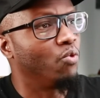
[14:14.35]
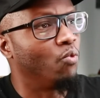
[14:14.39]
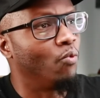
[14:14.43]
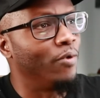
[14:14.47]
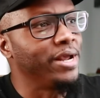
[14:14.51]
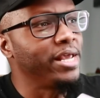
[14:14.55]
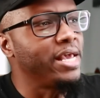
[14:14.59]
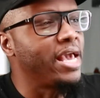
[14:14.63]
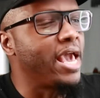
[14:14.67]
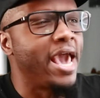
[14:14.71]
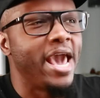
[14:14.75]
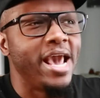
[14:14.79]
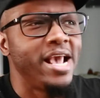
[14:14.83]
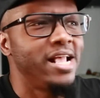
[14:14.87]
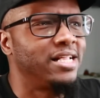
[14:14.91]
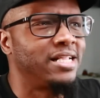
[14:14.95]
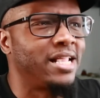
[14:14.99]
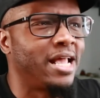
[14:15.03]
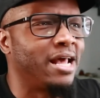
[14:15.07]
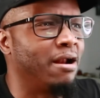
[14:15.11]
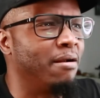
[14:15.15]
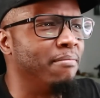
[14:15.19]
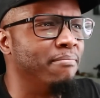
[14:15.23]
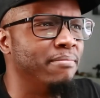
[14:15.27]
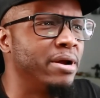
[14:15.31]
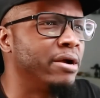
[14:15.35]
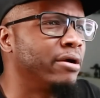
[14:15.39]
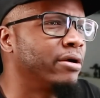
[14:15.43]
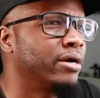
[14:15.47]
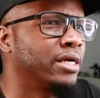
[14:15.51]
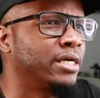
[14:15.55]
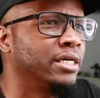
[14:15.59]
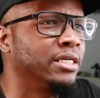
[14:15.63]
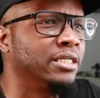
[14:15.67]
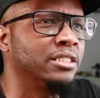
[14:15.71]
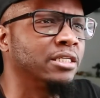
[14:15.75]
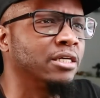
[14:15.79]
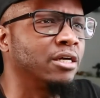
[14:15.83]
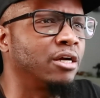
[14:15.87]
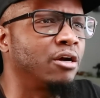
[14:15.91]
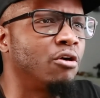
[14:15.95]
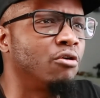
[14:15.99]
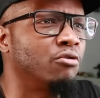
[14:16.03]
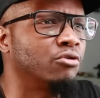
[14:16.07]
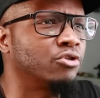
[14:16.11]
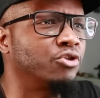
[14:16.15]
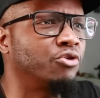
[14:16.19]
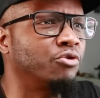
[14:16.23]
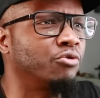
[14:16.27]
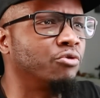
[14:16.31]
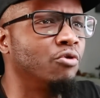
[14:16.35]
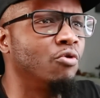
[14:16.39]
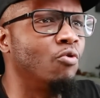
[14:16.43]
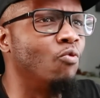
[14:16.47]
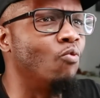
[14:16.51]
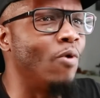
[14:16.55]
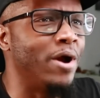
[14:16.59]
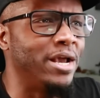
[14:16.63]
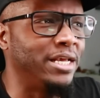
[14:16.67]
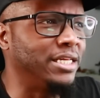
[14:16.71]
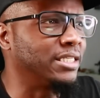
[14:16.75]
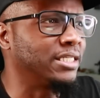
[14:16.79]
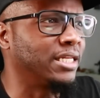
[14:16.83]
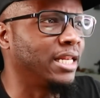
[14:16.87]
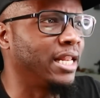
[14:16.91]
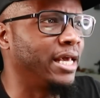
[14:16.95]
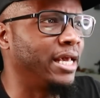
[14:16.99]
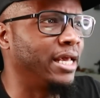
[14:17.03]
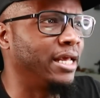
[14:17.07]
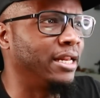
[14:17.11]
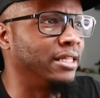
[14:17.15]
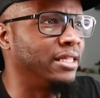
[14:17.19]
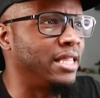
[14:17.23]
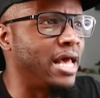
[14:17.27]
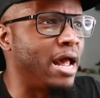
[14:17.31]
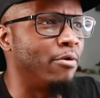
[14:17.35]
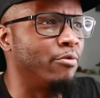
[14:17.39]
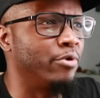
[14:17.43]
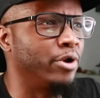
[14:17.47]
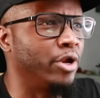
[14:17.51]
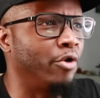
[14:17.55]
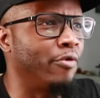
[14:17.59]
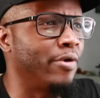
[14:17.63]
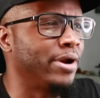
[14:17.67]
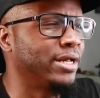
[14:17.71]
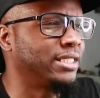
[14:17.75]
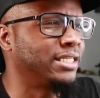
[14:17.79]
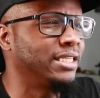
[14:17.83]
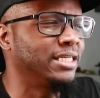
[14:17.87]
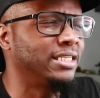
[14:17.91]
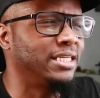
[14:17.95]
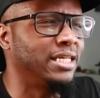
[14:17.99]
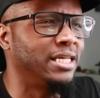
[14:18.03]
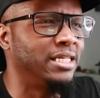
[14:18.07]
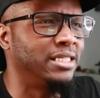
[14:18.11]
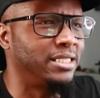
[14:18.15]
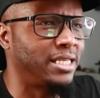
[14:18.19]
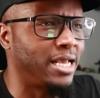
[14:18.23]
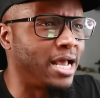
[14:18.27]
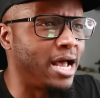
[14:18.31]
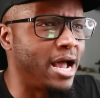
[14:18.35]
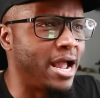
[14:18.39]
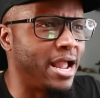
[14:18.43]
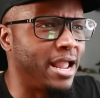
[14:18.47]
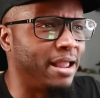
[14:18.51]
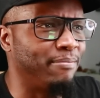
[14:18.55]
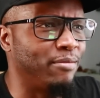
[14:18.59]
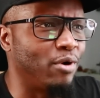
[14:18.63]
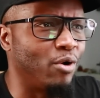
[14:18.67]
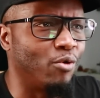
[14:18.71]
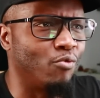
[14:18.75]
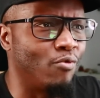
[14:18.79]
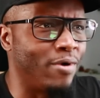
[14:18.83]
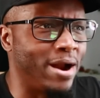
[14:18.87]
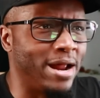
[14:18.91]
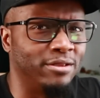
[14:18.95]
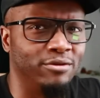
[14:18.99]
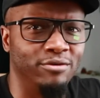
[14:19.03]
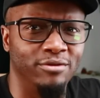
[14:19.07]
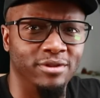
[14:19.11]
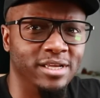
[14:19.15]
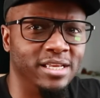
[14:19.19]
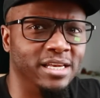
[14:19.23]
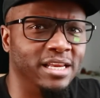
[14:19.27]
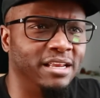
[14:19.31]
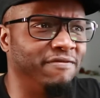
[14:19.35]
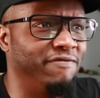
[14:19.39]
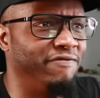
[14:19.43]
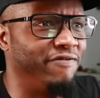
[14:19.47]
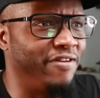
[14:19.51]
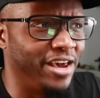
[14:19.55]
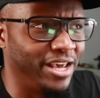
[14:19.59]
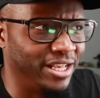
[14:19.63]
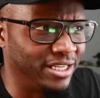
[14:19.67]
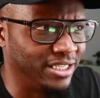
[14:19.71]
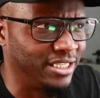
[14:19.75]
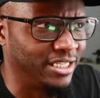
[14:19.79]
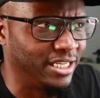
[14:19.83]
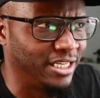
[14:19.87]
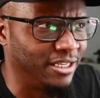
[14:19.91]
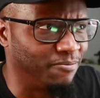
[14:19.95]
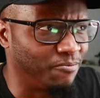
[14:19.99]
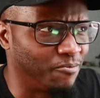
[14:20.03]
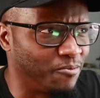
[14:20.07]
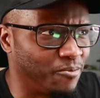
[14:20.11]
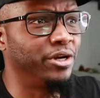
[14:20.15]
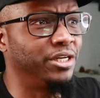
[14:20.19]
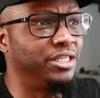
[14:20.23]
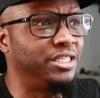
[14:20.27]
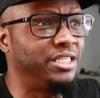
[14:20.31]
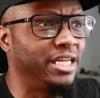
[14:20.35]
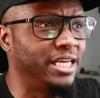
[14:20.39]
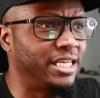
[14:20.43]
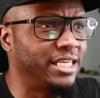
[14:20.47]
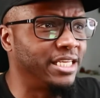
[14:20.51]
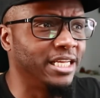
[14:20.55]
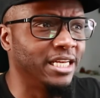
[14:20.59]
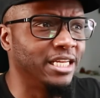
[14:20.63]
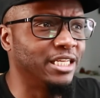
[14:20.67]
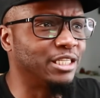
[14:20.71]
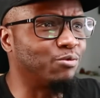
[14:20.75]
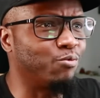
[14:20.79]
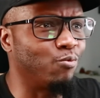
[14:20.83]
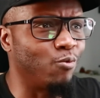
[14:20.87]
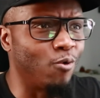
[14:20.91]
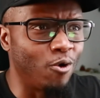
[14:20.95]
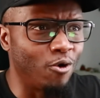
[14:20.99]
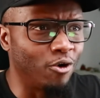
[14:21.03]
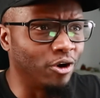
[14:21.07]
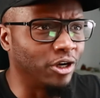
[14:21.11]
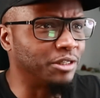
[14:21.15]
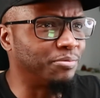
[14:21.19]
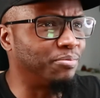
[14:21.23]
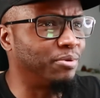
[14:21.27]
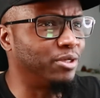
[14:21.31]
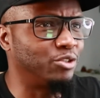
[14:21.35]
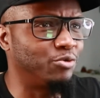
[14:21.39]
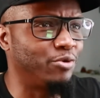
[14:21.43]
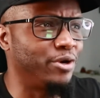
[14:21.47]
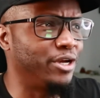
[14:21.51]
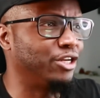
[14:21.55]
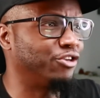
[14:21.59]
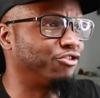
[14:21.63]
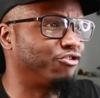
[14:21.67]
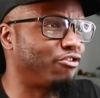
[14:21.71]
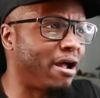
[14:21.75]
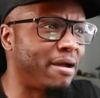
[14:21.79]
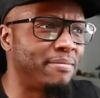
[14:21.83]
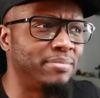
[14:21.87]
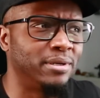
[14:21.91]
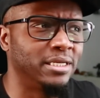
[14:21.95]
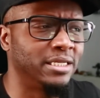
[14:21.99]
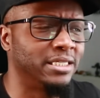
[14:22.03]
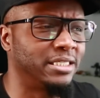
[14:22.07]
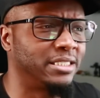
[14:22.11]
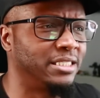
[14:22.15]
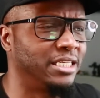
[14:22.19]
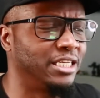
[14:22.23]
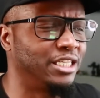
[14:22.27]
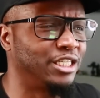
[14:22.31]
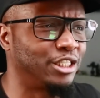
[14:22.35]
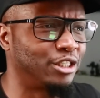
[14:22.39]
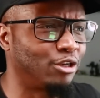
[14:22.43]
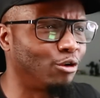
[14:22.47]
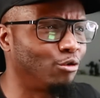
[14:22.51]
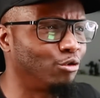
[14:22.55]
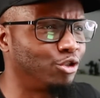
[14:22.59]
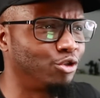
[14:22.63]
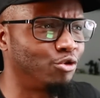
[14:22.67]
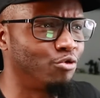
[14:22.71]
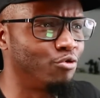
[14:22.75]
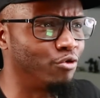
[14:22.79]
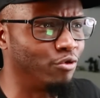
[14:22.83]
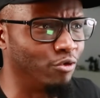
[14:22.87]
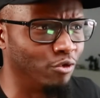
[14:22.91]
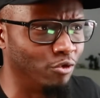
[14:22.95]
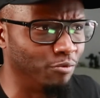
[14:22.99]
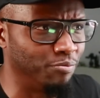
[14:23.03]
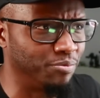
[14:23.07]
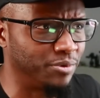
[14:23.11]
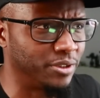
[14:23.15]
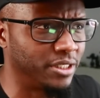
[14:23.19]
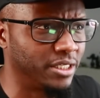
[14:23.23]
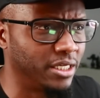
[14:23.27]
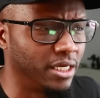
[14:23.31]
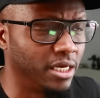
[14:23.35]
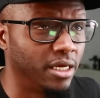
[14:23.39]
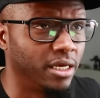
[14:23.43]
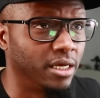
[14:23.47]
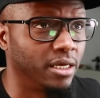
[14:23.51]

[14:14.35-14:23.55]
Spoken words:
We hate that America is a cultural wasteland that regresses in time rather than advancing. Ridiculous wars between tribalistic social groups.